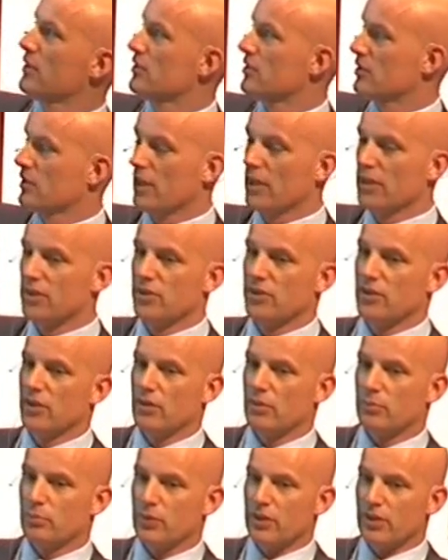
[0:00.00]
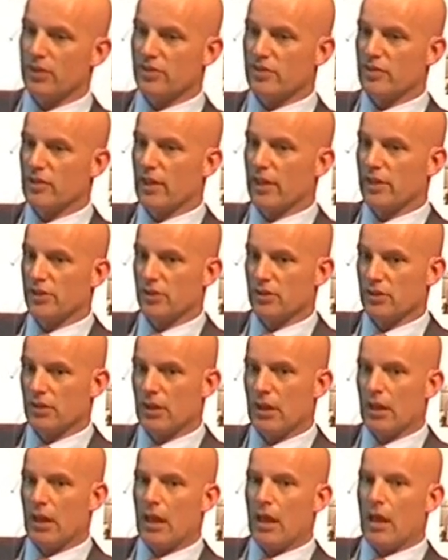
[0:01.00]
installation and the pre-installation,
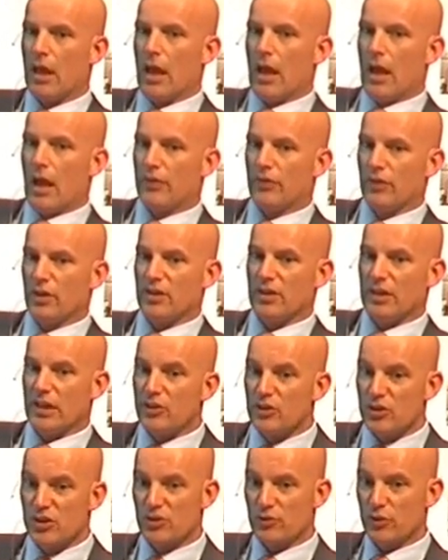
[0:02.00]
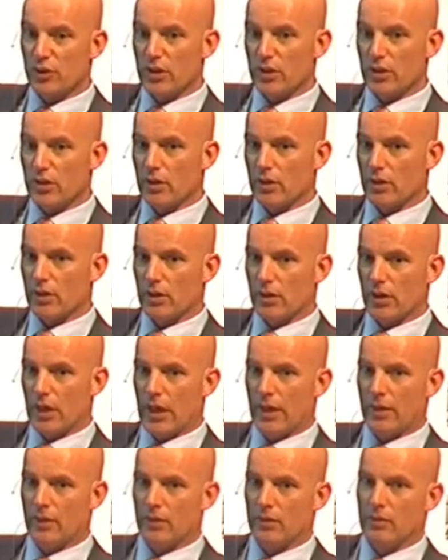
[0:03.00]
I think the industry,
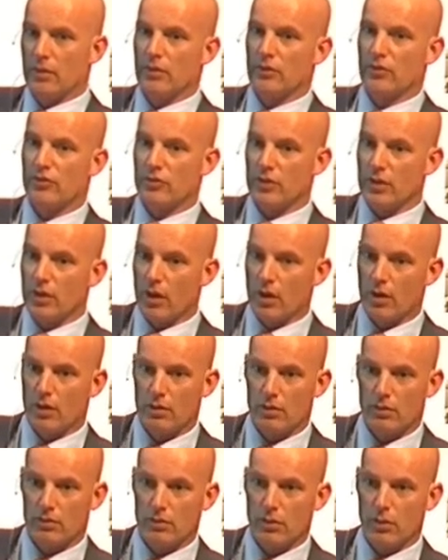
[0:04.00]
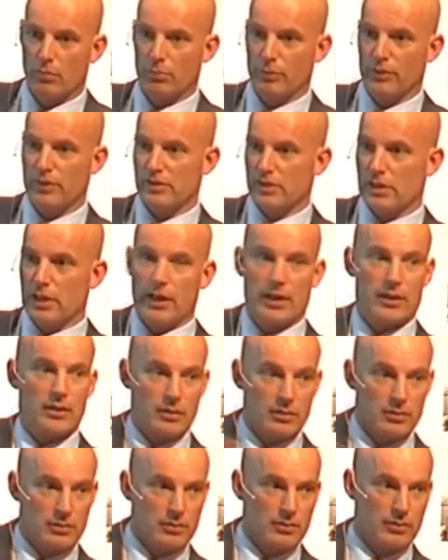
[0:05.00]
and the industry are companies like
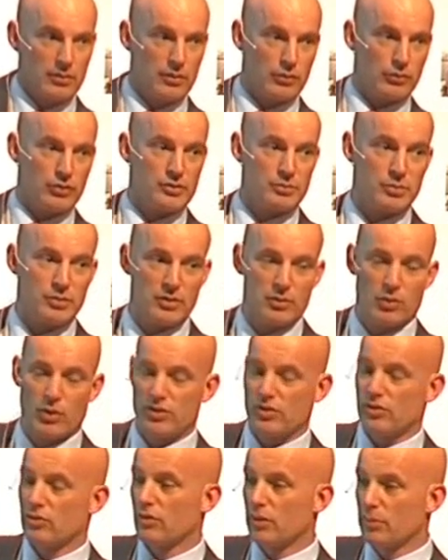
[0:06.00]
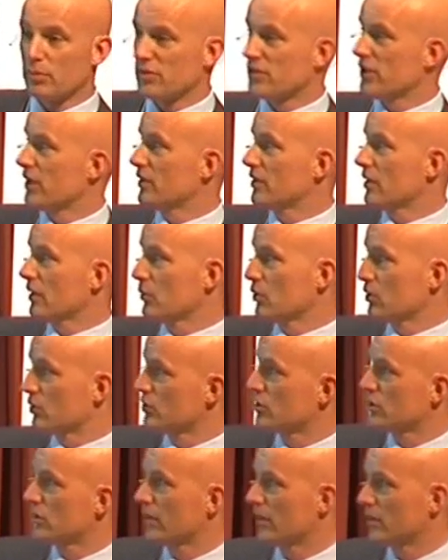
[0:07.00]
the ones you're representing, but
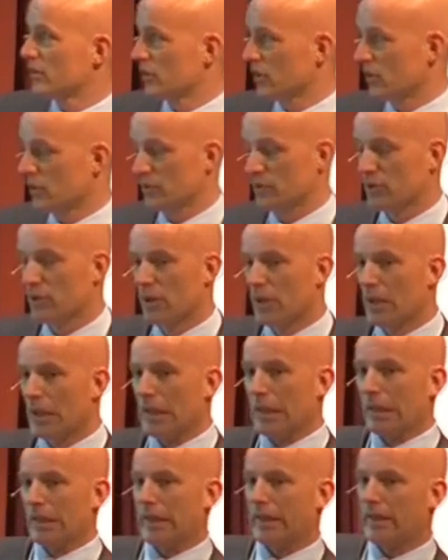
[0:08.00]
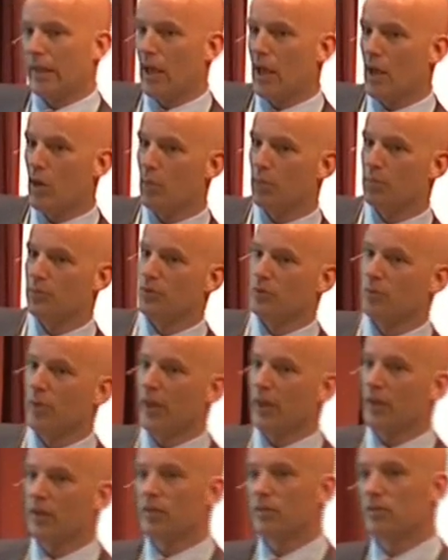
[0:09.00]
also ourselves, can help to
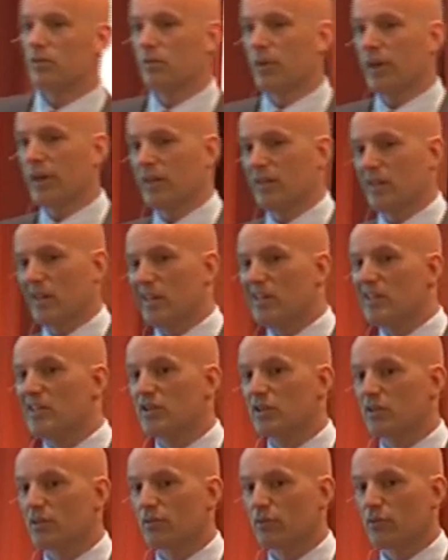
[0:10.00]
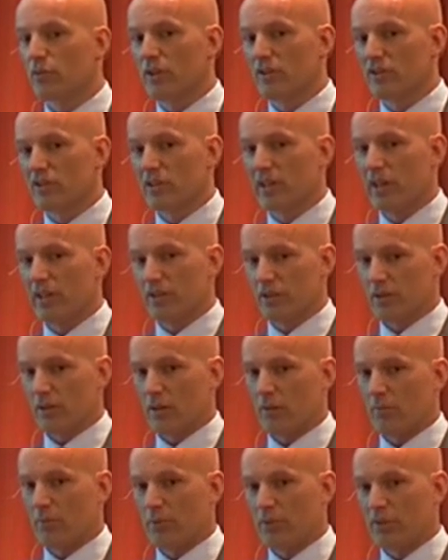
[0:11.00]
make it easier for installation
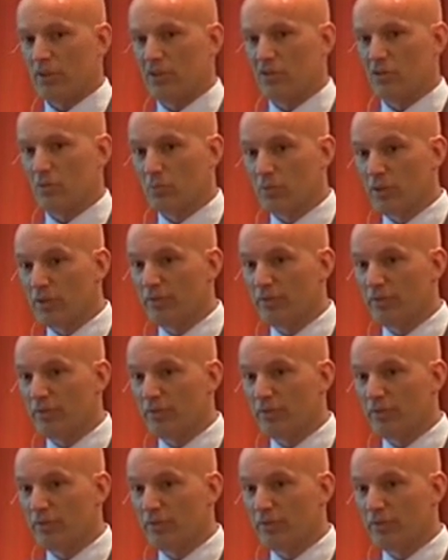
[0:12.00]
companies to